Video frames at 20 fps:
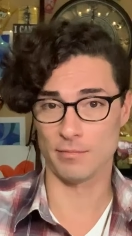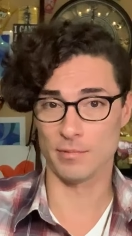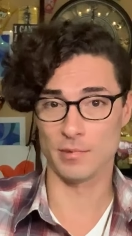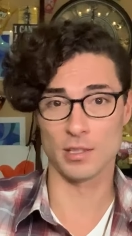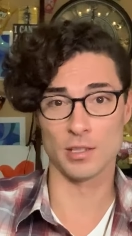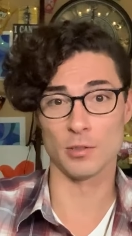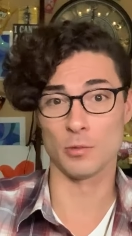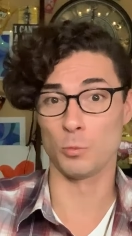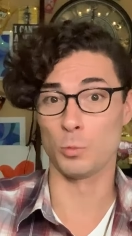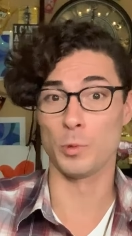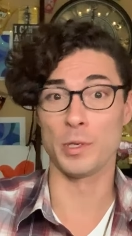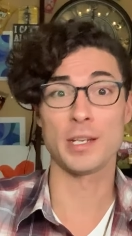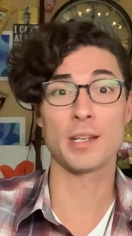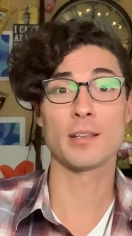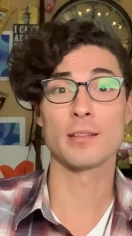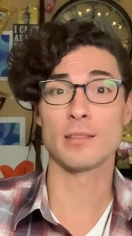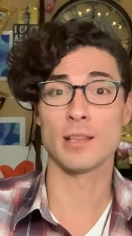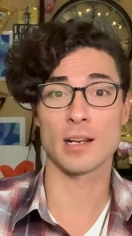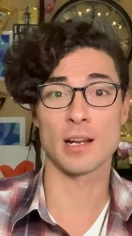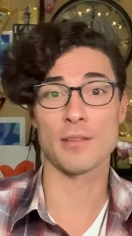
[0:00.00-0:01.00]
the
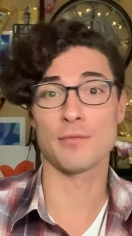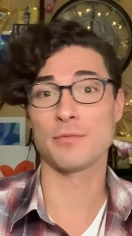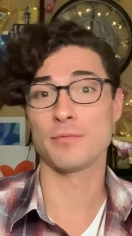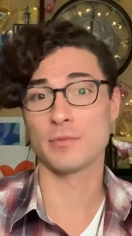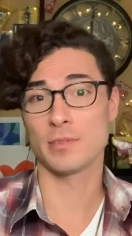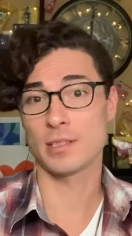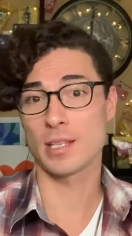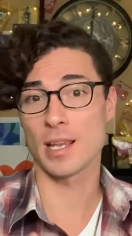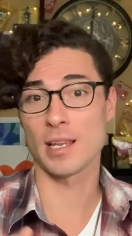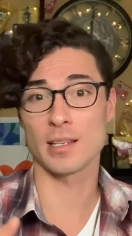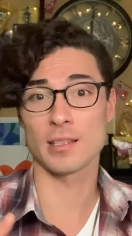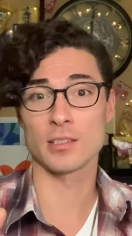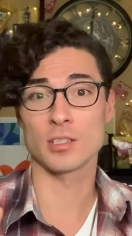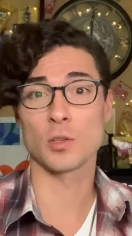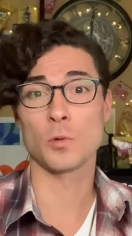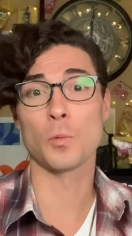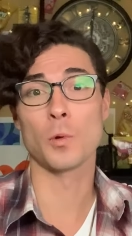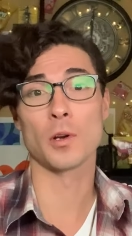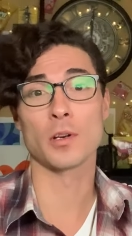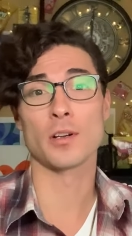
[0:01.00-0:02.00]
week that I've taken
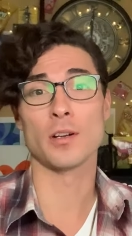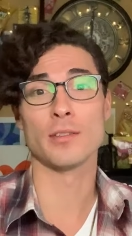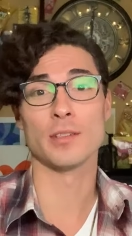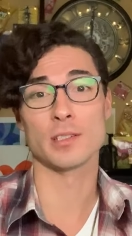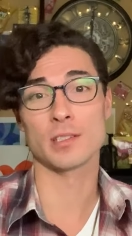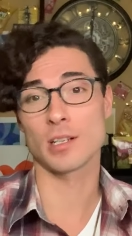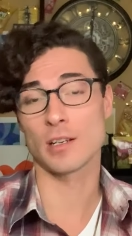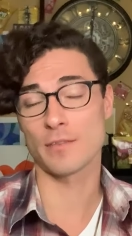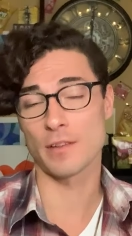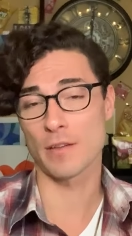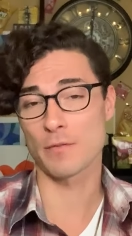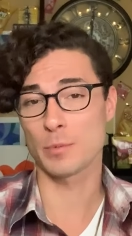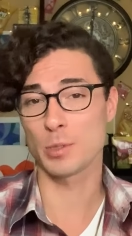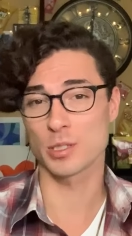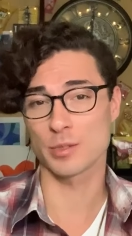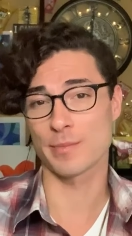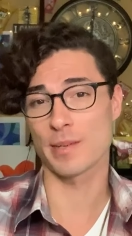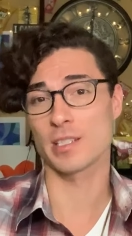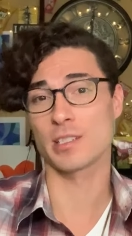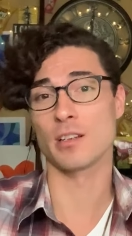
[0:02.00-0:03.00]
to work on this stuff, I've
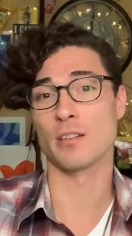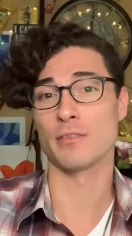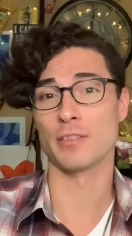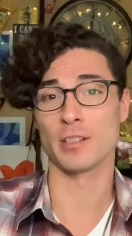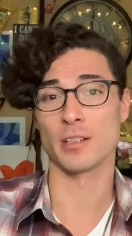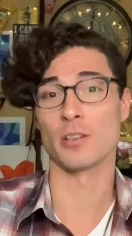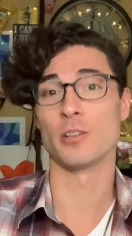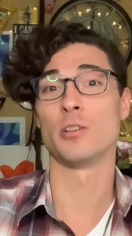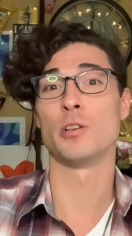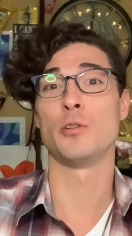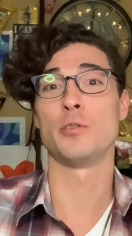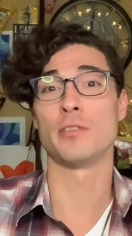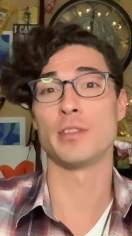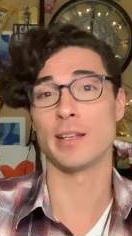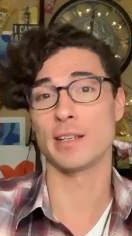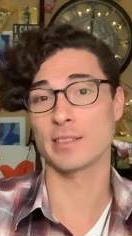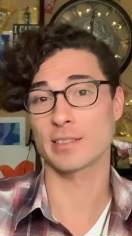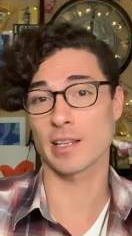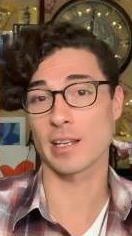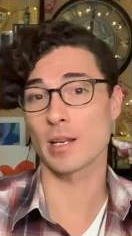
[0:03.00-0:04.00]
pushed myself and learned new
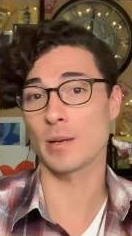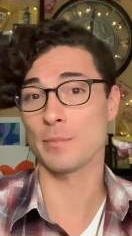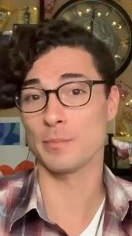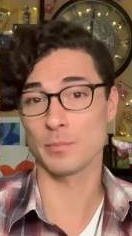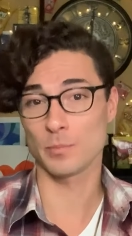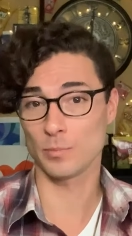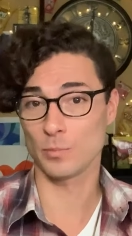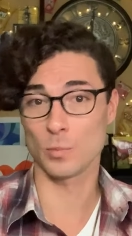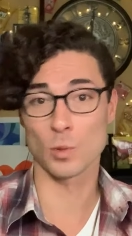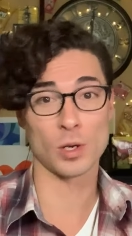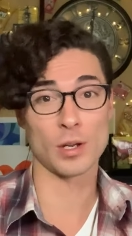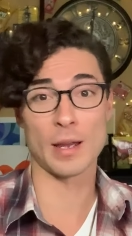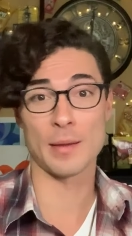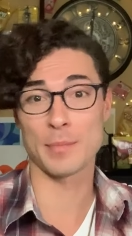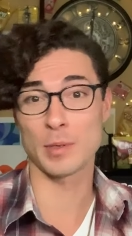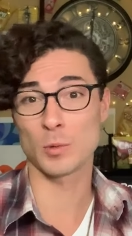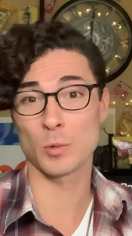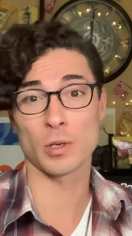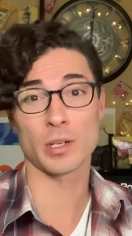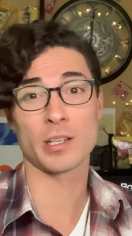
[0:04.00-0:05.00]
things. Like
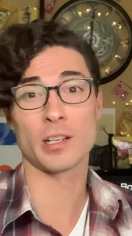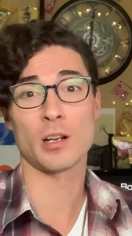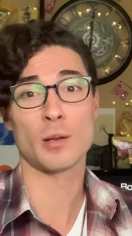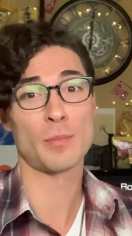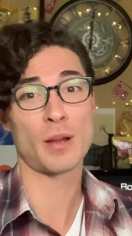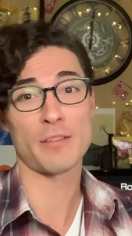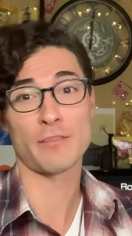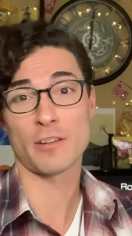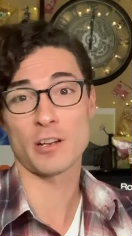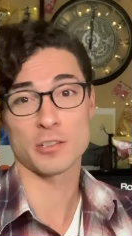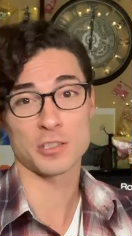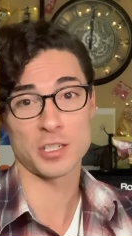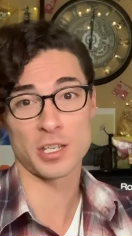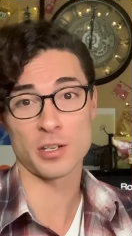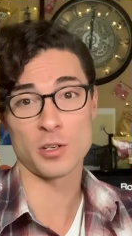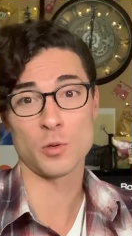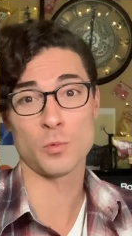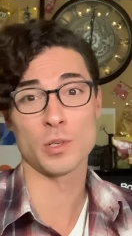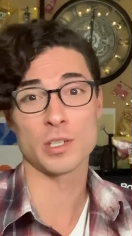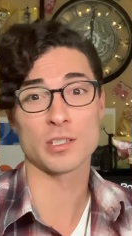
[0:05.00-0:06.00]
I've been working on my
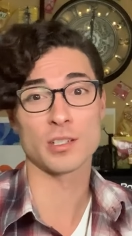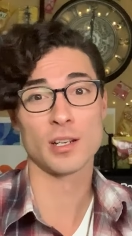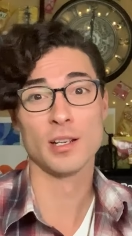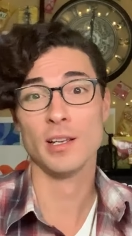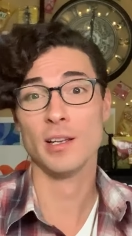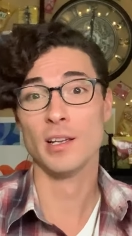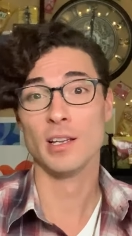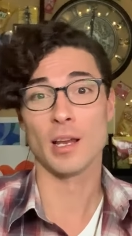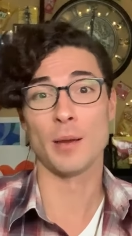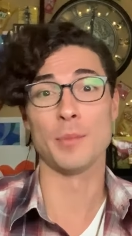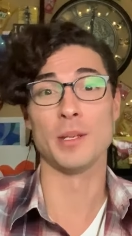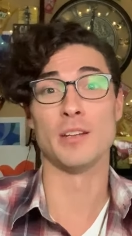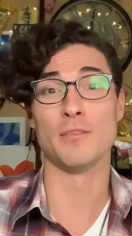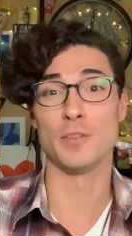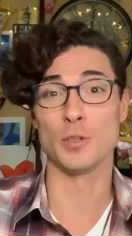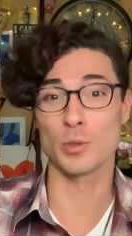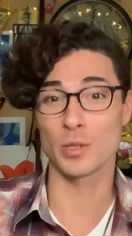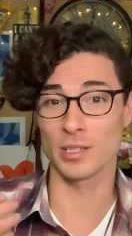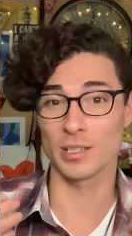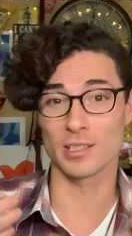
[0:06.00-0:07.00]
falsetto, which, I mean,
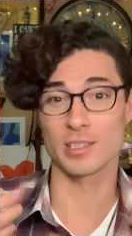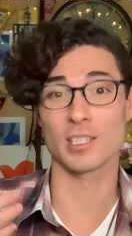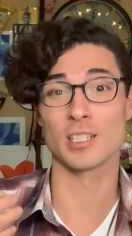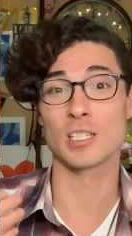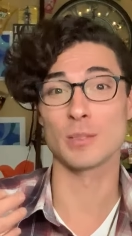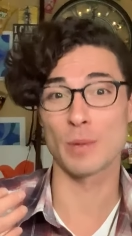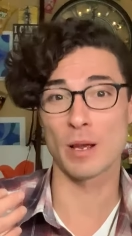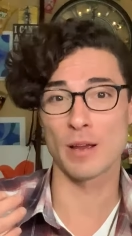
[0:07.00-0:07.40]
if you can listen to